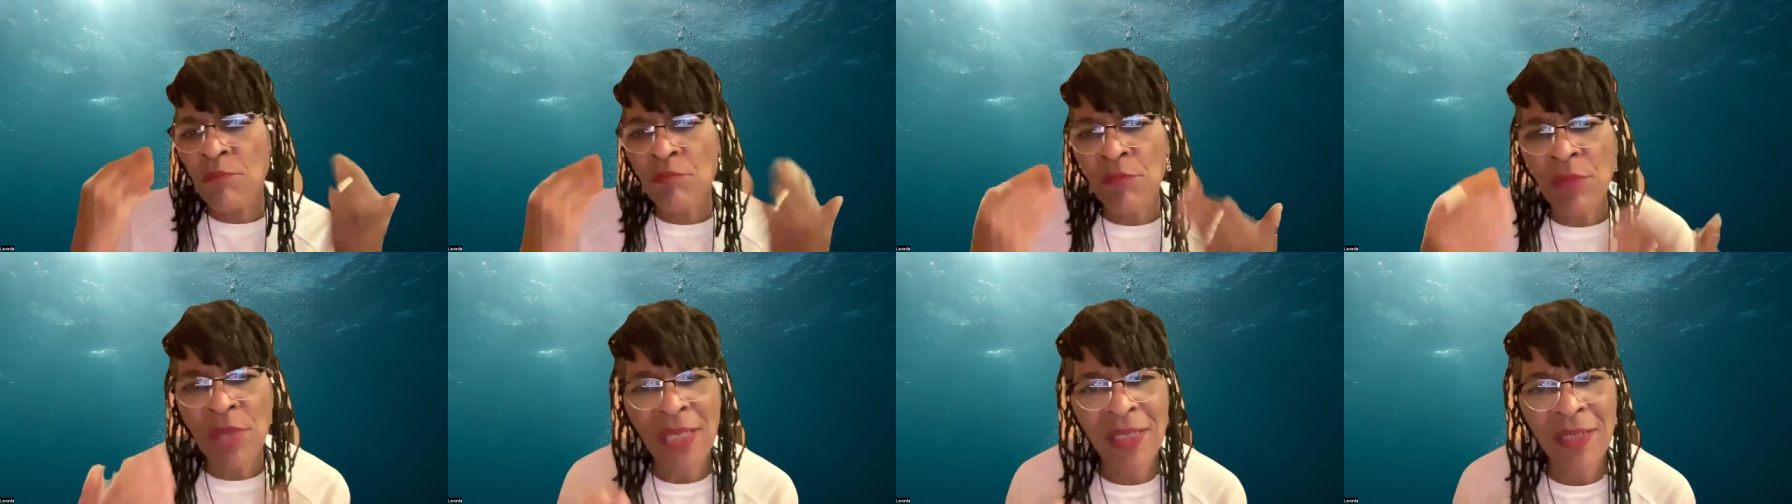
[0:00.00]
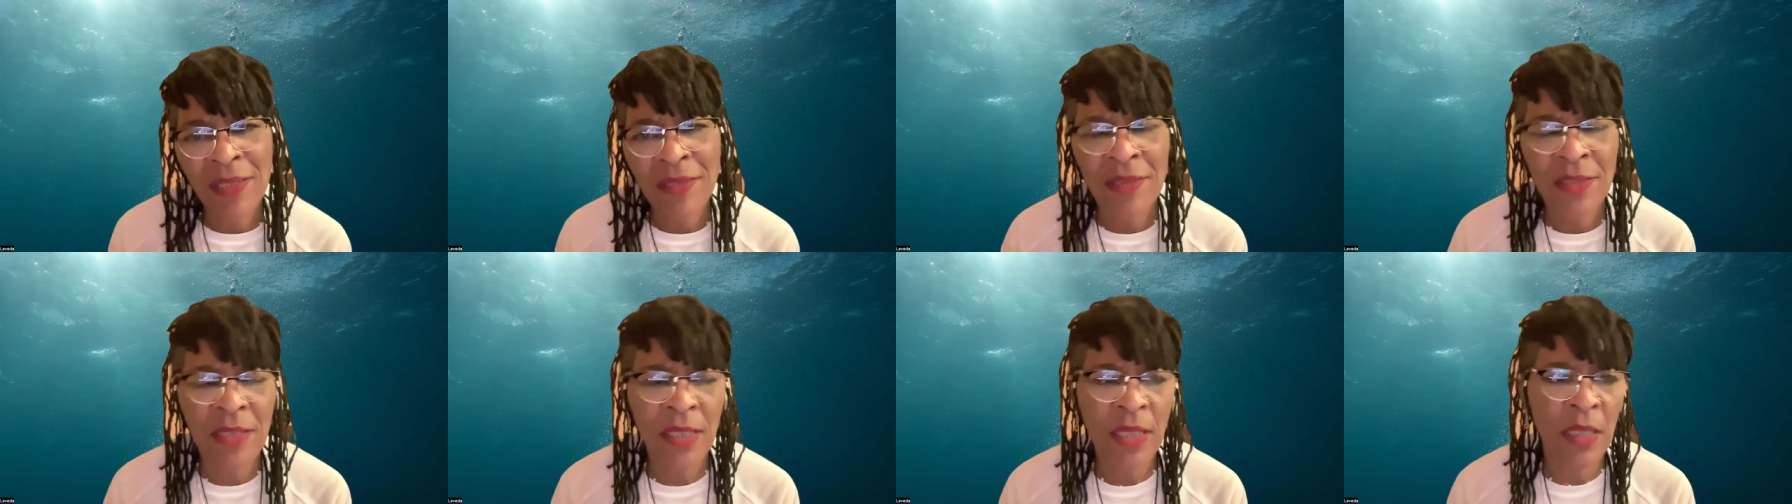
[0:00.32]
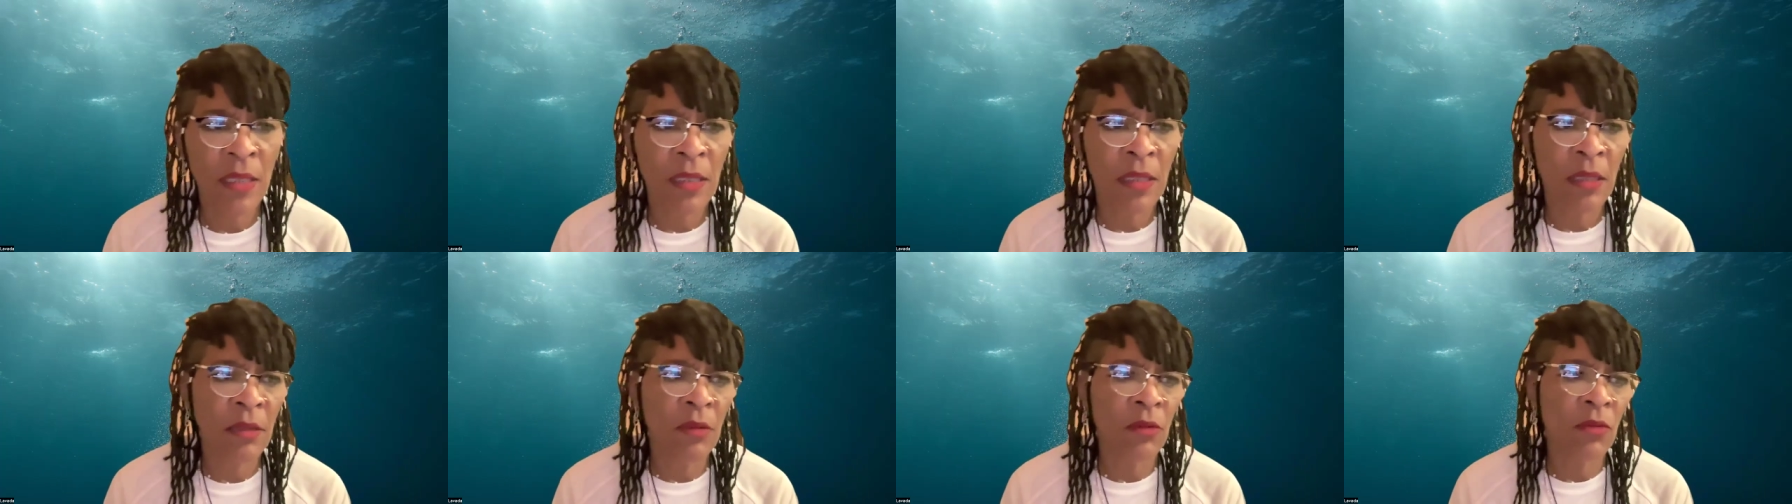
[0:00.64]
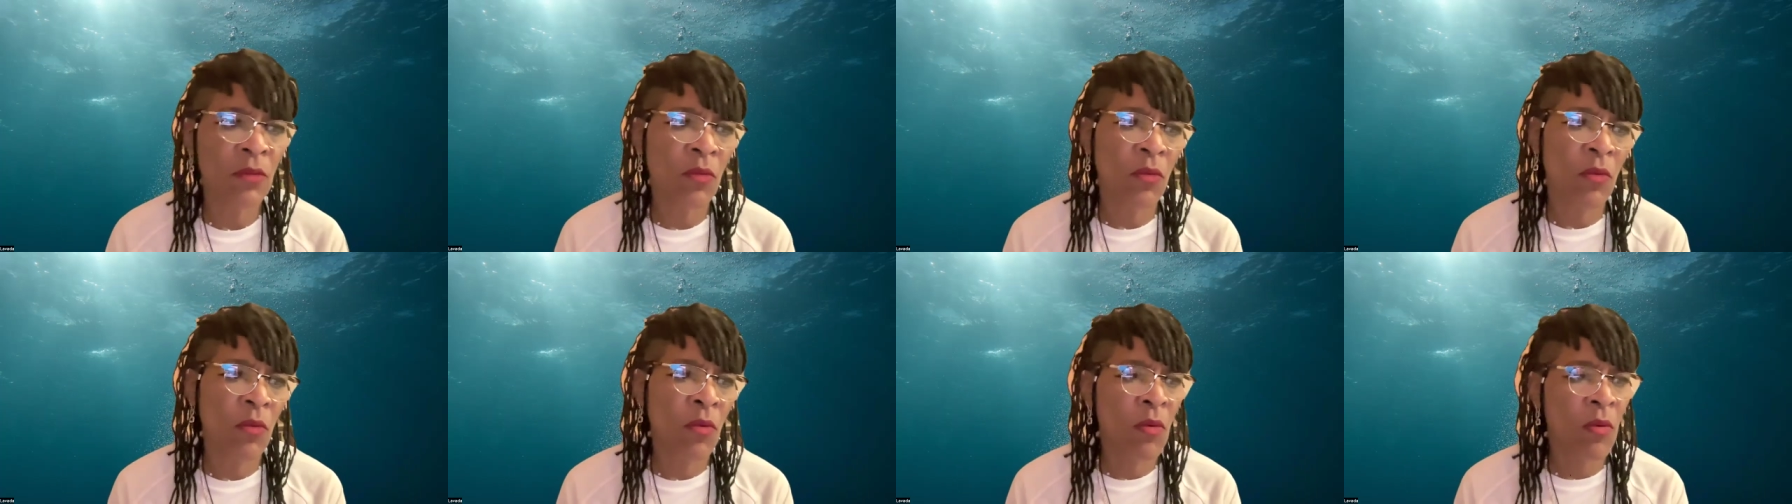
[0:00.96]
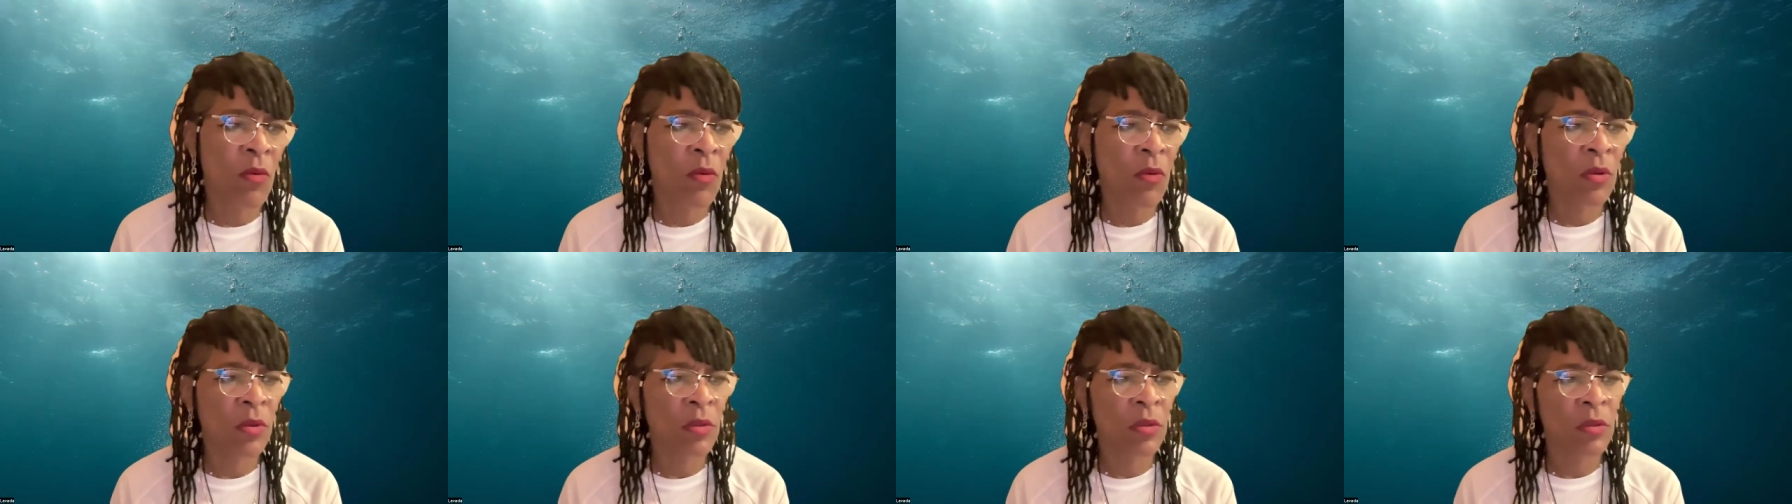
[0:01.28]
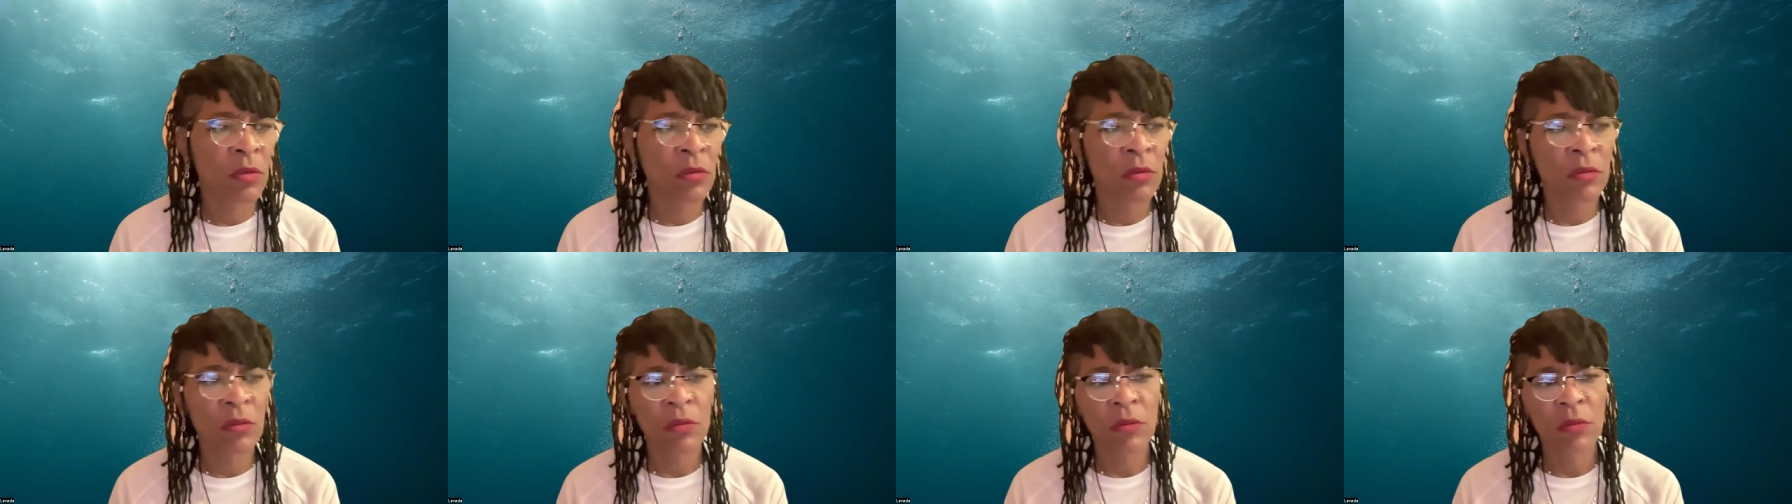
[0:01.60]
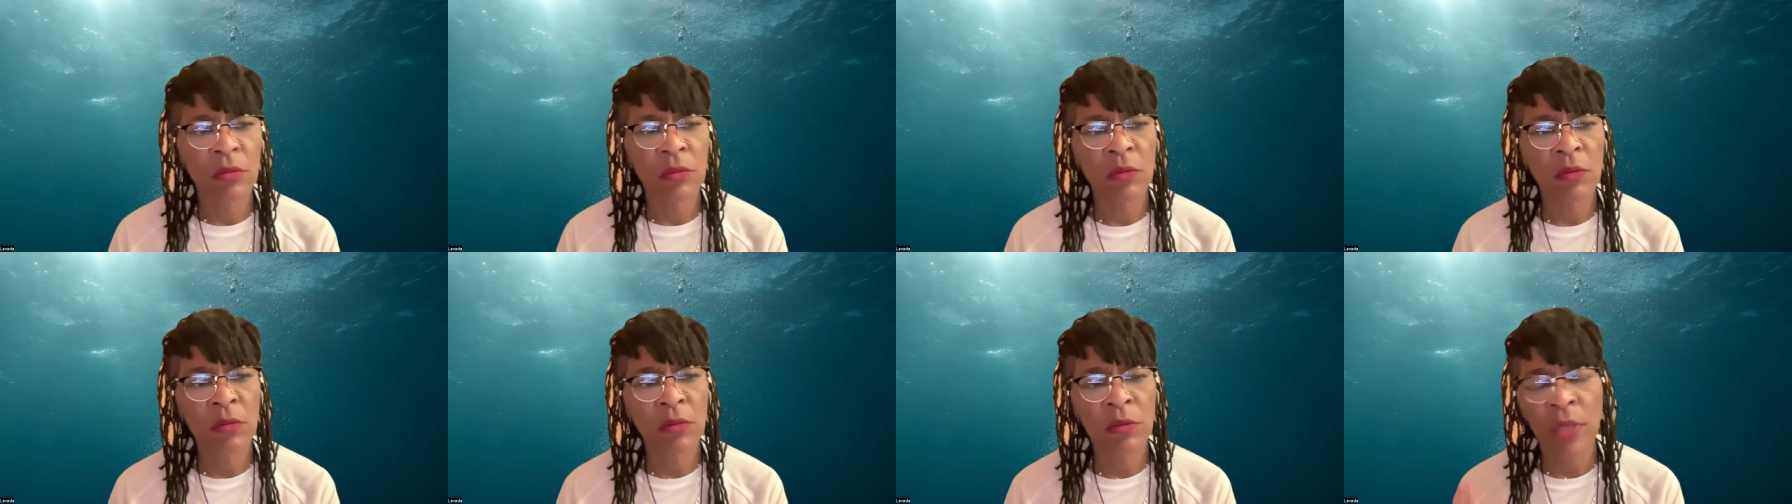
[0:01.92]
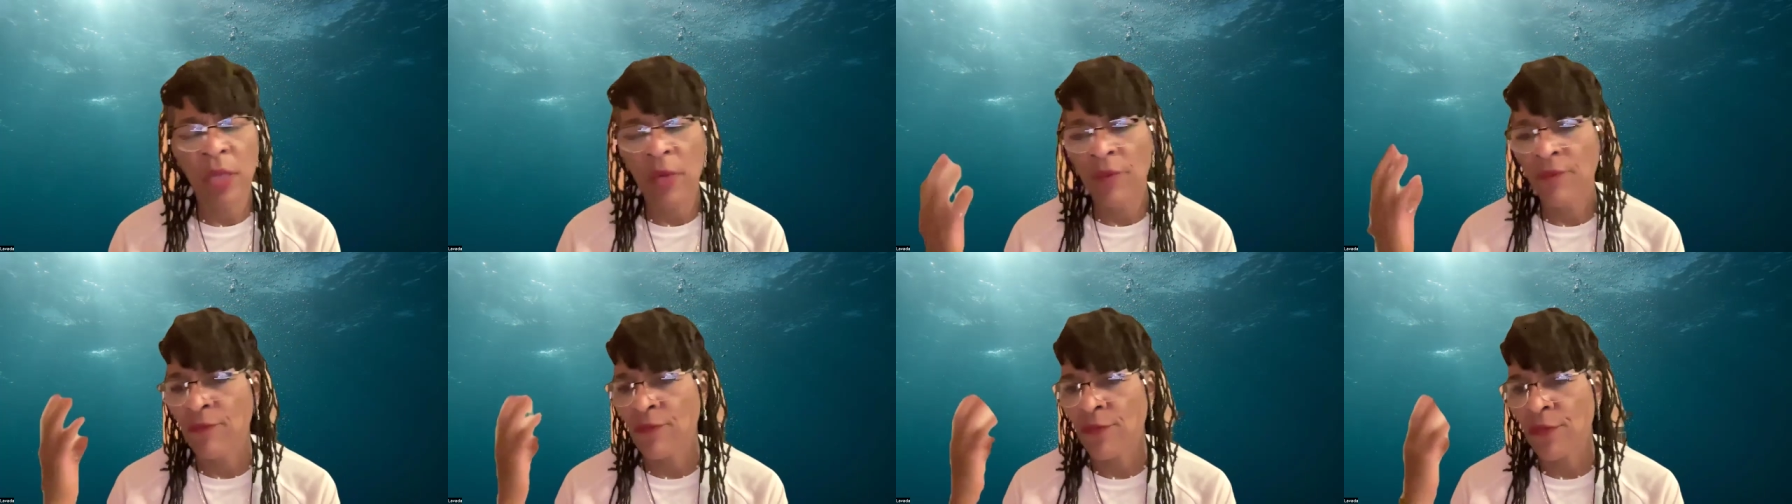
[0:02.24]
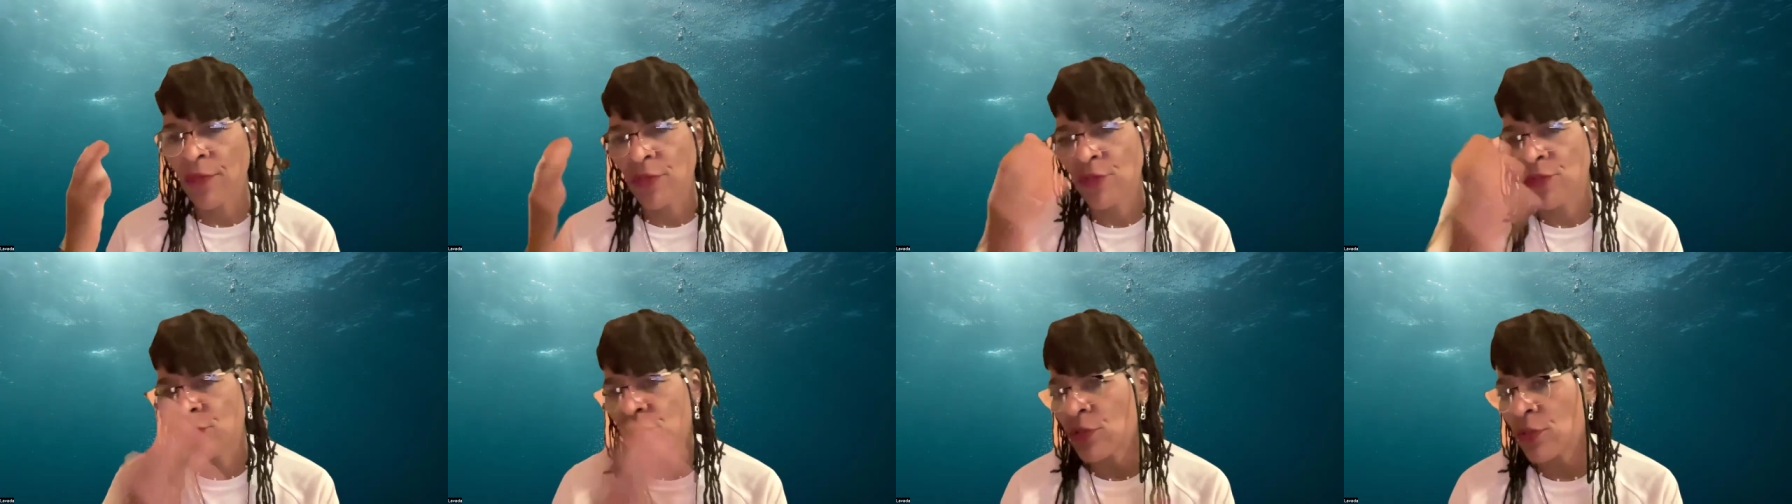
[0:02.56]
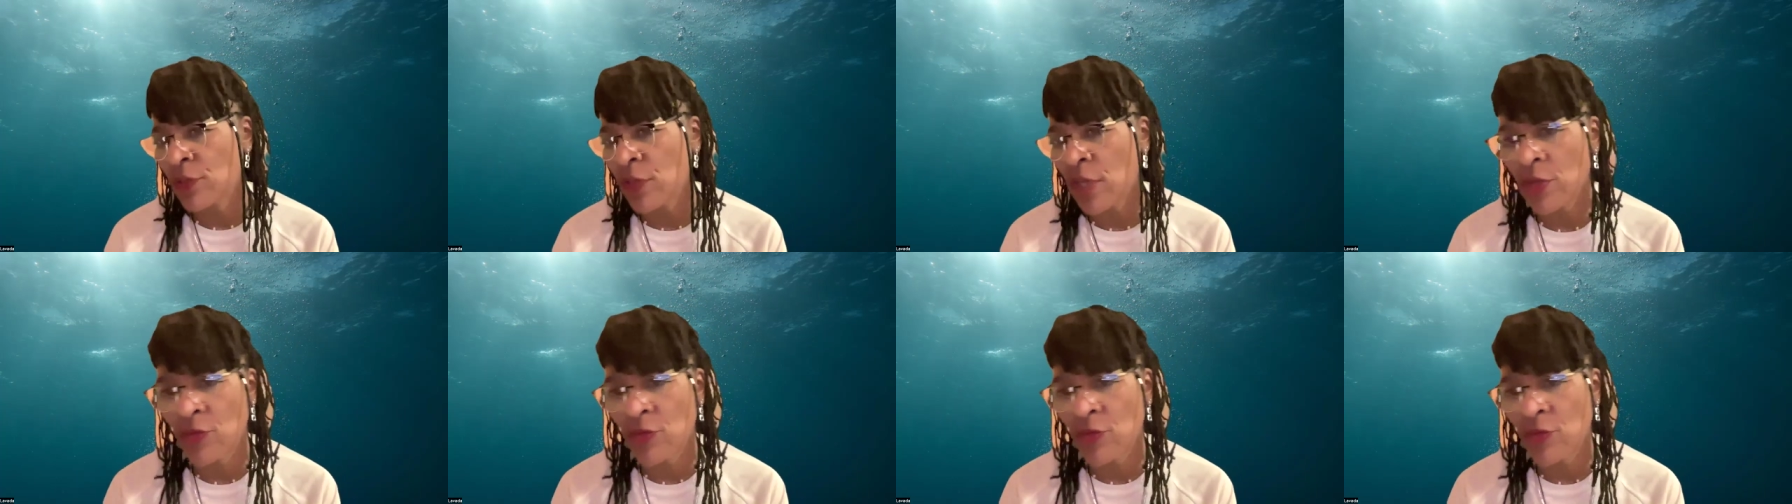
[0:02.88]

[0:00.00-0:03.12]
I meditated on that vision,